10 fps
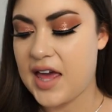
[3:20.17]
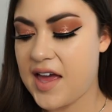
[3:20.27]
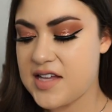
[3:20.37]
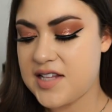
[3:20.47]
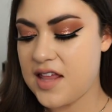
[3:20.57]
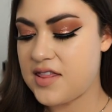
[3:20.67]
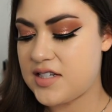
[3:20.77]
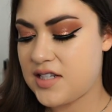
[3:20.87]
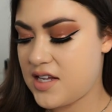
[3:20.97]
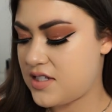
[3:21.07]
like I said, this
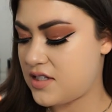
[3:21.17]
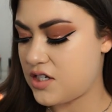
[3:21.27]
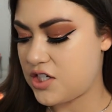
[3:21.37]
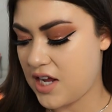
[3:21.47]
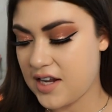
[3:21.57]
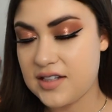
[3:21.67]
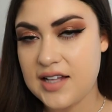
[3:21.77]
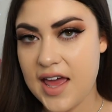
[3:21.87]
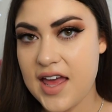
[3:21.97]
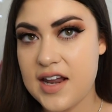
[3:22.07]
is the shade
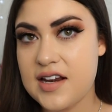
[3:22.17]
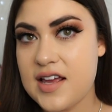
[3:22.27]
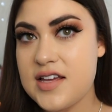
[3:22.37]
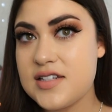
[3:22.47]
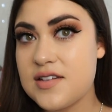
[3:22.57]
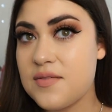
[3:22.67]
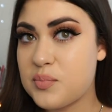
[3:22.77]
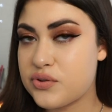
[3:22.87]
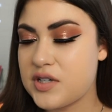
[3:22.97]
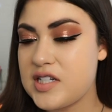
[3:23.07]
light, and it is
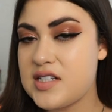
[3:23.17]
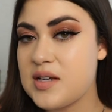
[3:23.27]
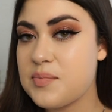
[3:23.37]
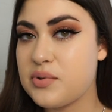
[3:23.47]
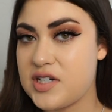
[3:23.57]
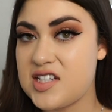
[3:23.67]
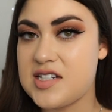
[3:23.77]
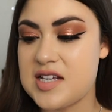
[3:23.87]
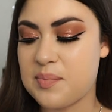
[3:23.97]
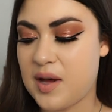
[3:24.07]
pretty
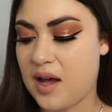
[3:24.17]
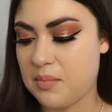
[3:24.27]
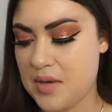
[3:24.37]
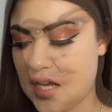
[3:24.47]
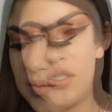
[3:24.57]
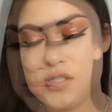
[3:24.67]
deep on me.